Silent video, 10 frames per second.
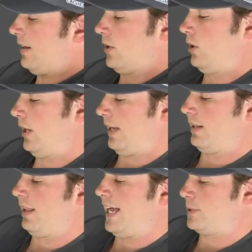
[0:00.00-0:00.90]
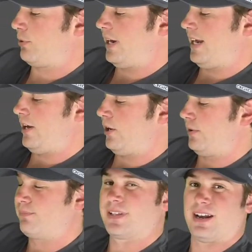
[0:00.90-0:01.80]
then a little uh, clasp right
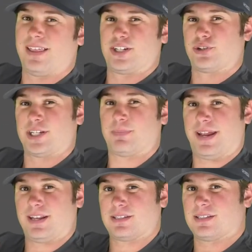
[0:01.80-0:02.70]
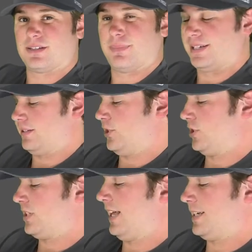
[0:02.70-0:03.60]
here, kind of like dress pants. Basically, you
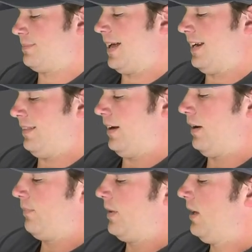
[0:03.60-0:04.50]
just clasp that in there.